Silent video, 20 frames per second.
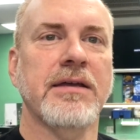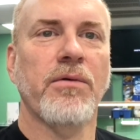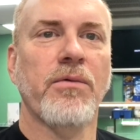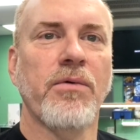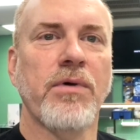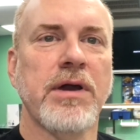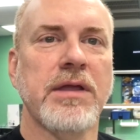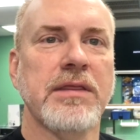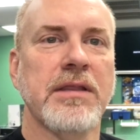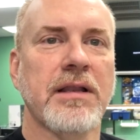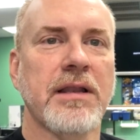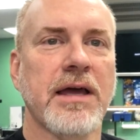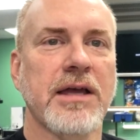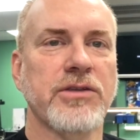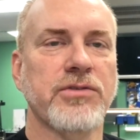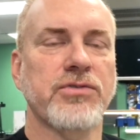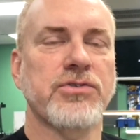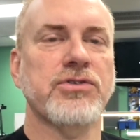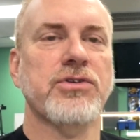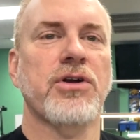when the
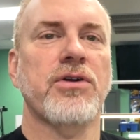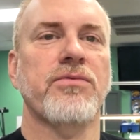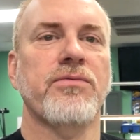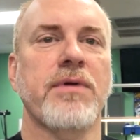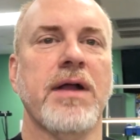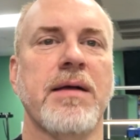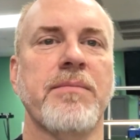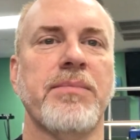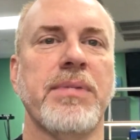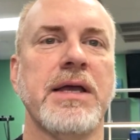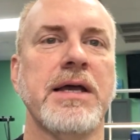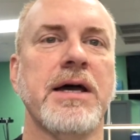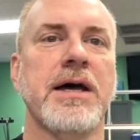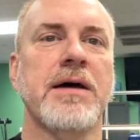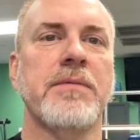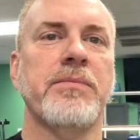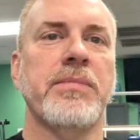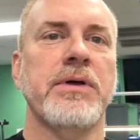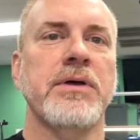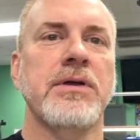lights will start ramping up.